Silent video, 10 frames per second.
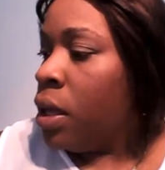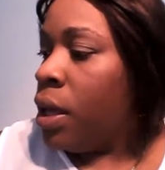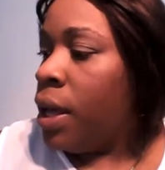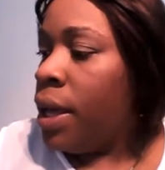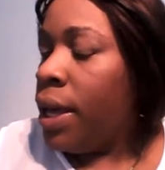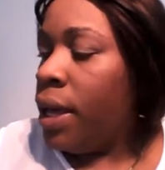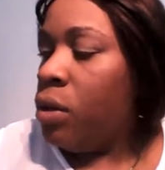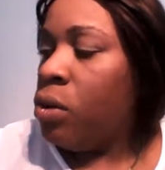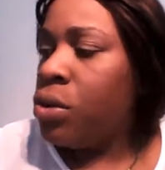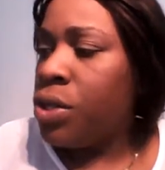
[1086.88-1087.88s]
I
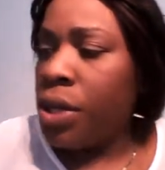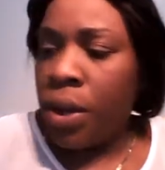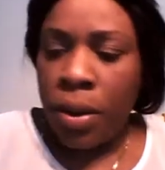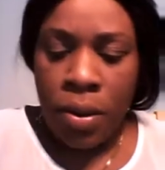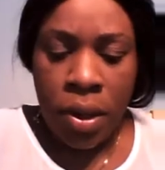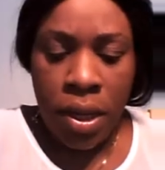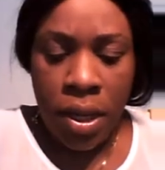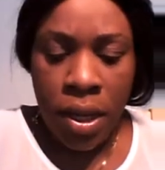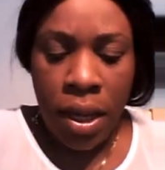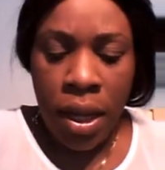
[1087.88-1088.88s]
also,
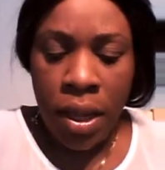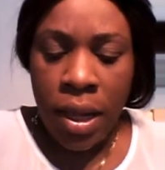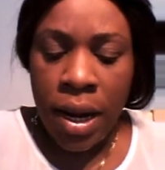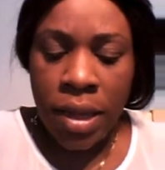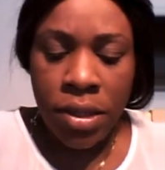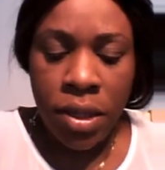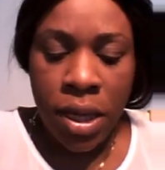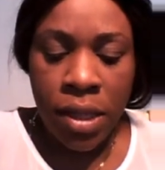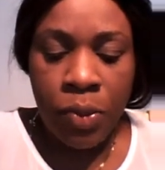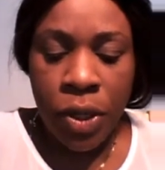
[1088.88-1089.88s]
in the last
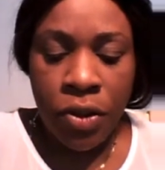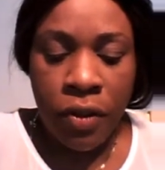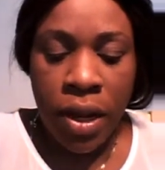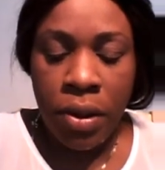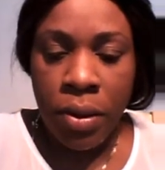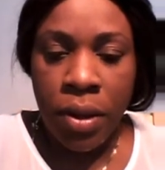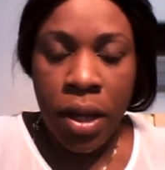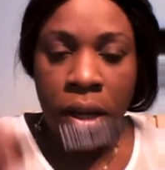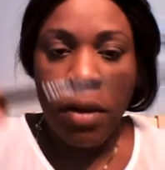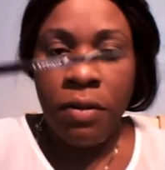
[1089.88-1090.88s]
Today's Special Value
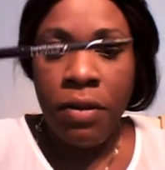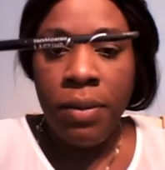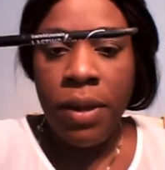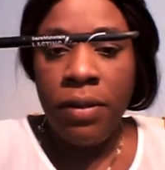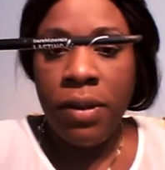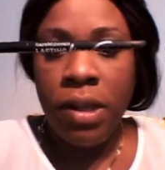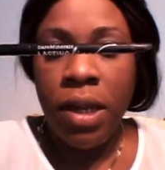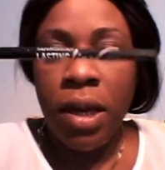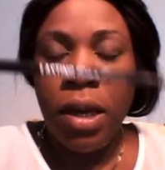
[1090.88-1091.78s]
I got from QVC,